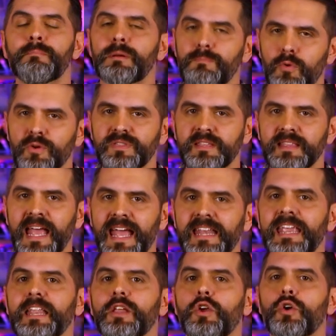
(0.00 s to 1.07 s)
but more than that,
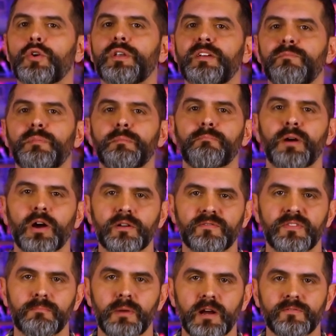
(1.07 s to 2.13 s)
it could have been part
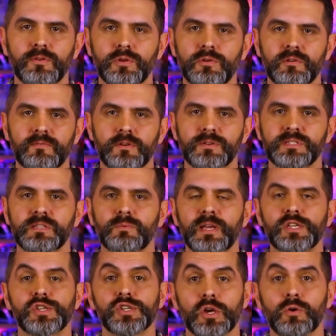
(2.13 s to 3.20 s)
of the Marvel Universe the
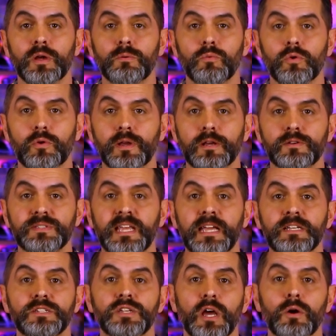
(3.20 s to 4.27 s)
way Shogun Warriors
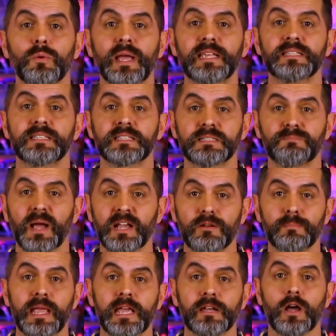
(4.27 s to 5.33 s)
and Toei's
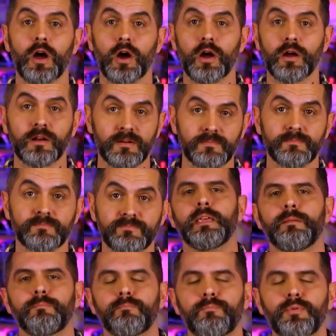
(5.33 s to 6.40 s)
Spider-Man are.
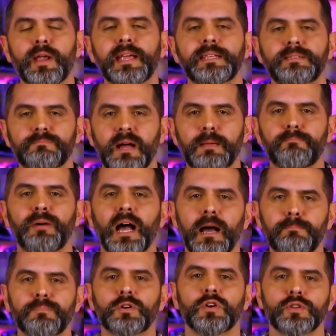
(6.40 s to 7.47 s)
It breaks my
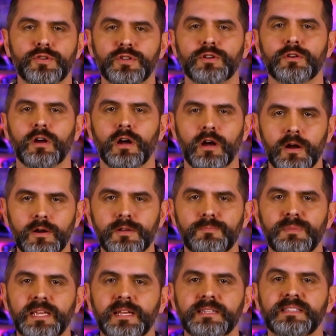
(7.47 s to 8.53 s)
pop culture heart
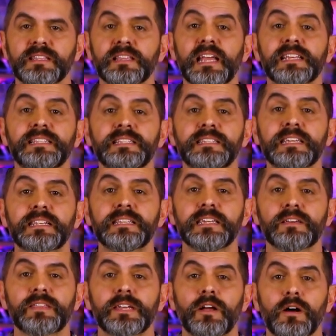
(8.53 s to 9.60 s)
because the licensing
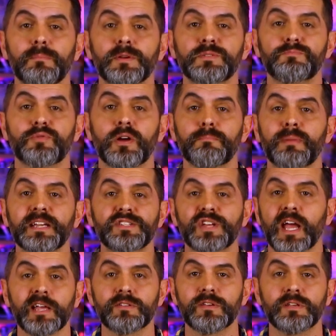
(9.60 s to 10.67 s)
deal that almost brought my
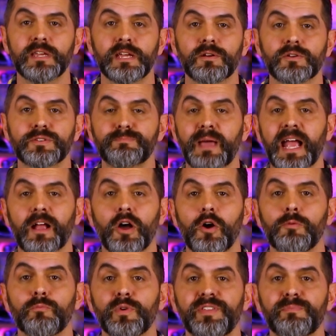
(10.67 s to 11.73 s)
childhood heroes back
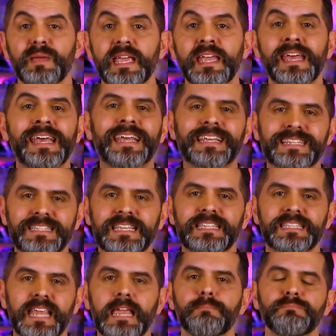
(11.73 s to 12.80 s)
home with me is the
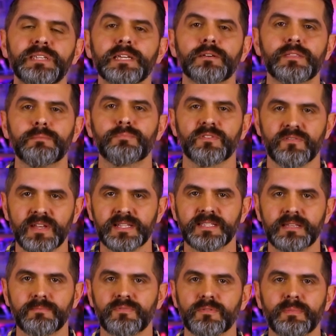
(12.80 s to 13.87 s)
same deal that prevents
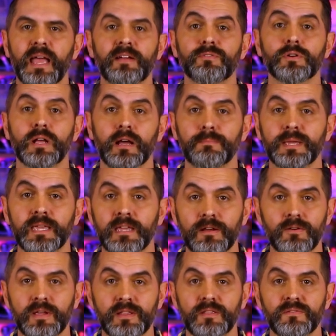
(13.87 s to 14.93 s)
them from ever coming
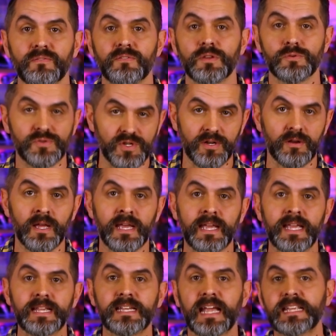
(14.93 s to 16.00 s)
here in the future.
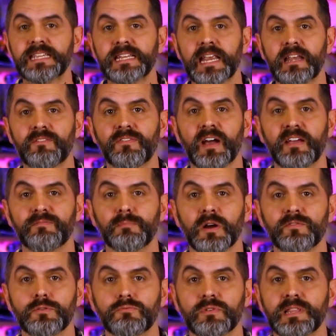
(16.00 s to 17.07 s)
In 1985,
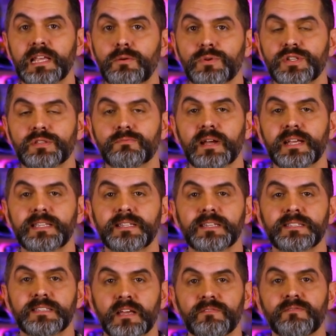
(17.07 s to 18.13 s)
Marvel relinquished the rights to
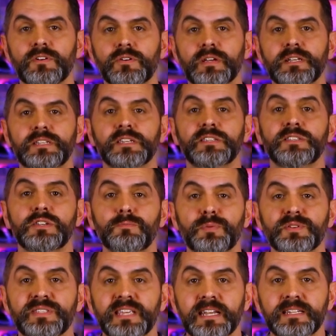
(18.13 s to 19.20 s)
Sun Vulcan to
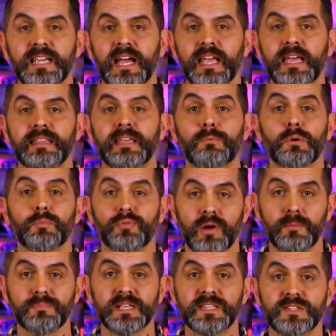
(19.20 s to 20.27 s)
Super Sentai, and they were
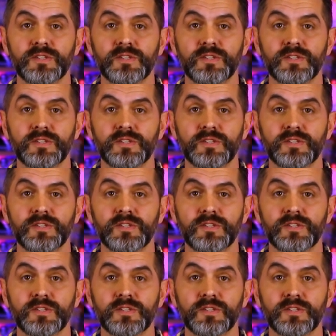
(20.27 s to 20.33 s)
promptly